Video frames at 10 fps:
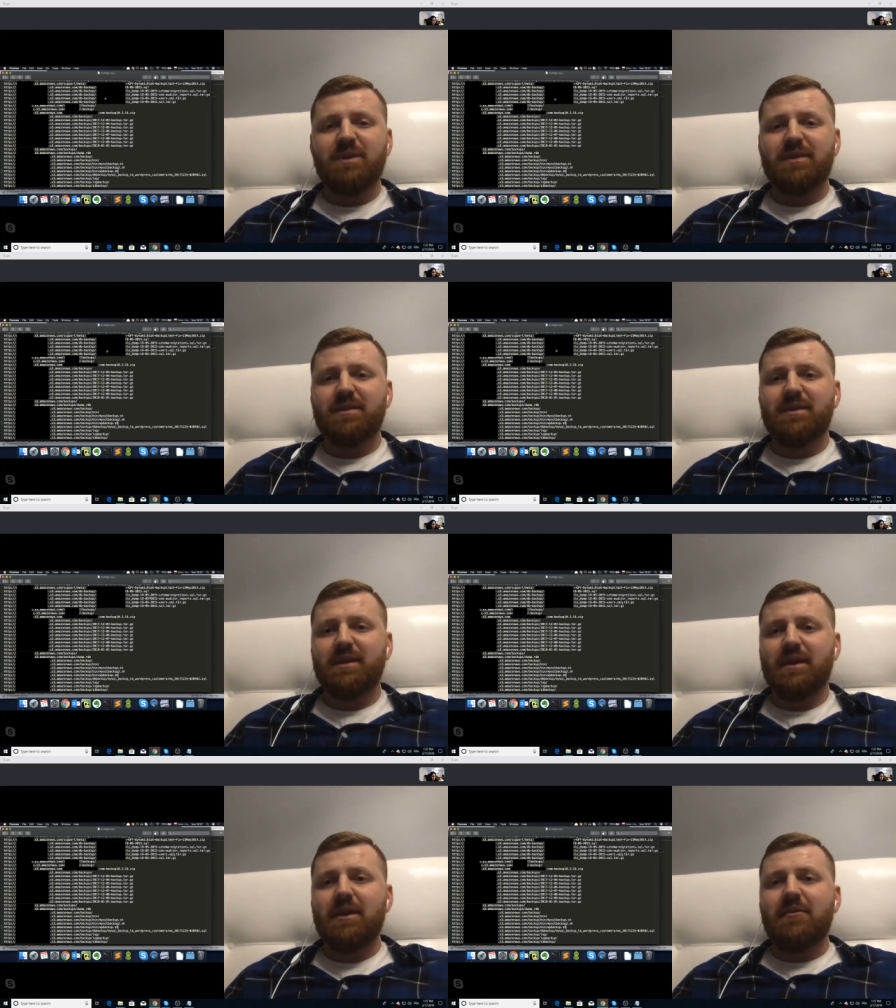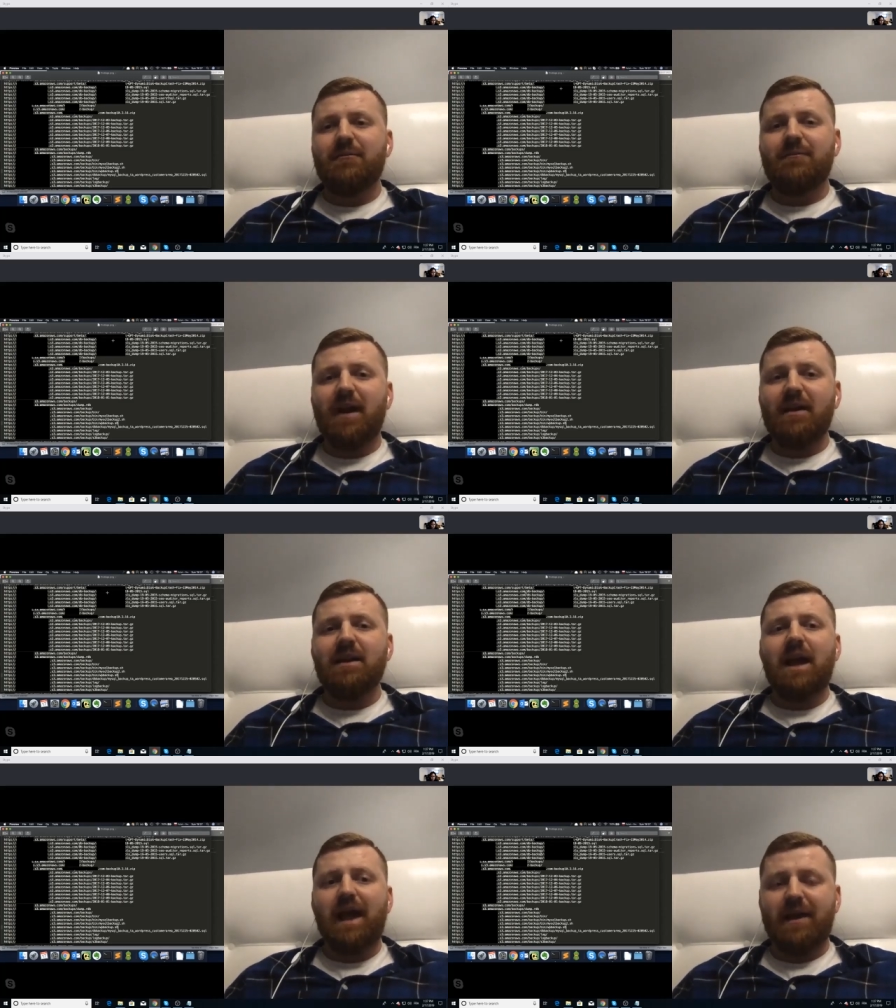that the file
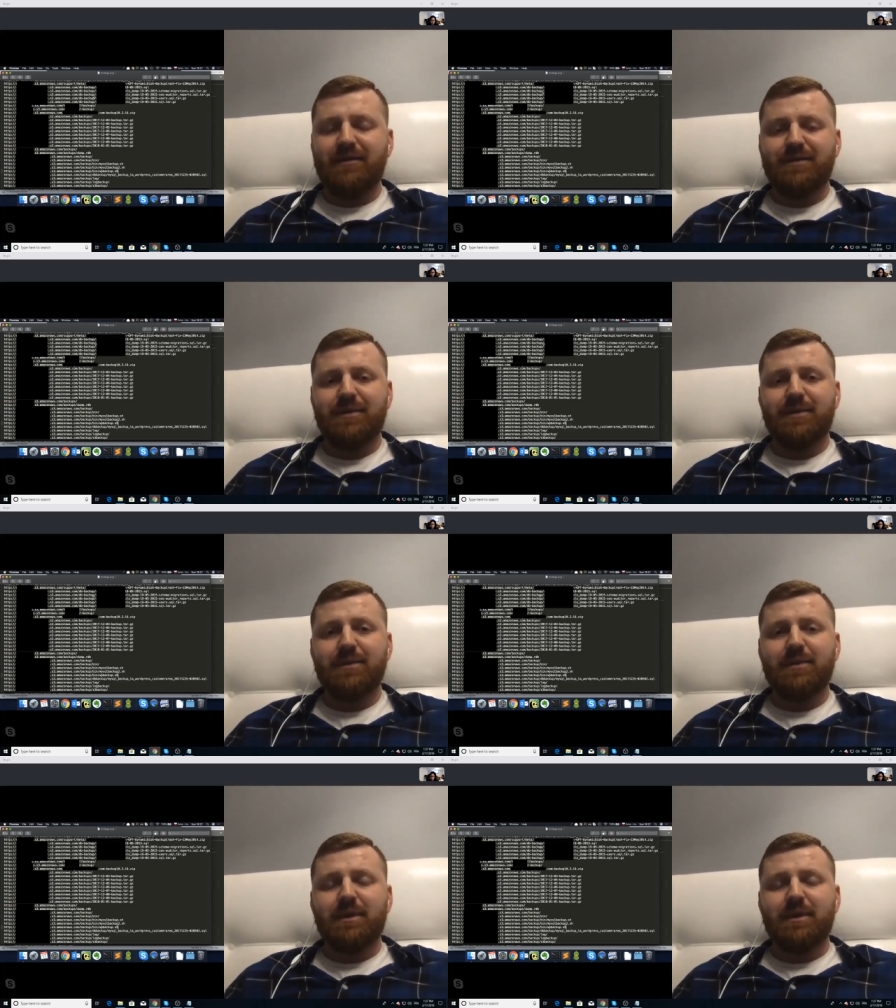has to